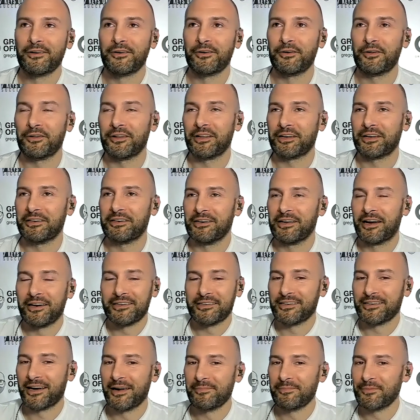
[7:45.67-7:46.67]
call it like
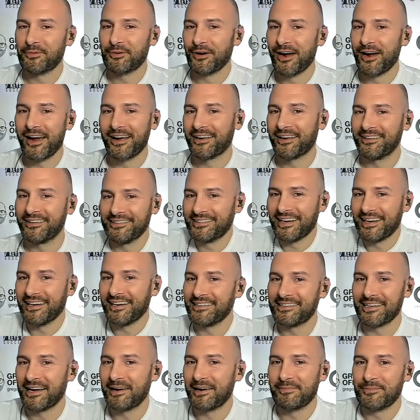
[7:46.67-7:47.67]
nighttime Greg and
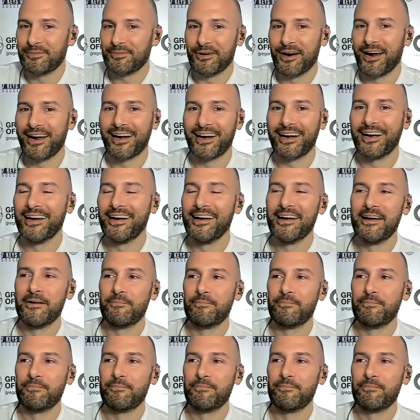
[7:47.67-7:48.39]
daytime Greg. Yeah.